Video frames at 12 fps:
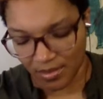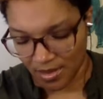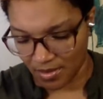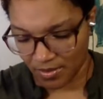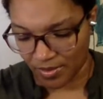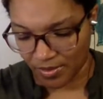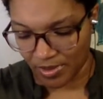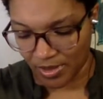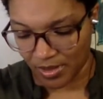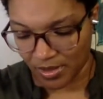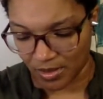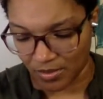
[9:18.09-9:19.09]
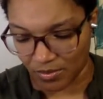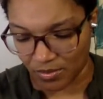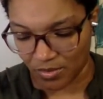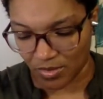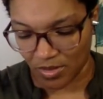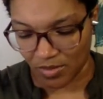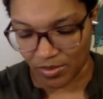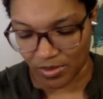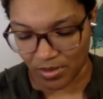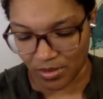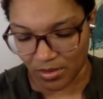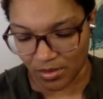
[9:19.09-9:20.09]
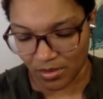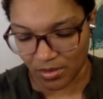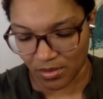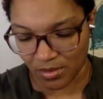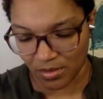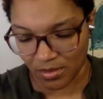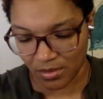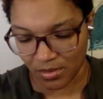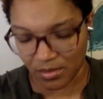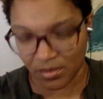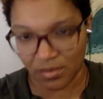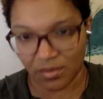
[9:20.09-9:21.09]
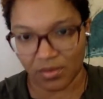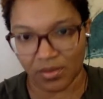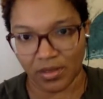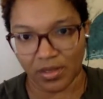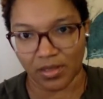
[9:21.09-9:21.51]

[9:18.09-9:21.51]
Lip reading: I don't know what is wrong with this screen.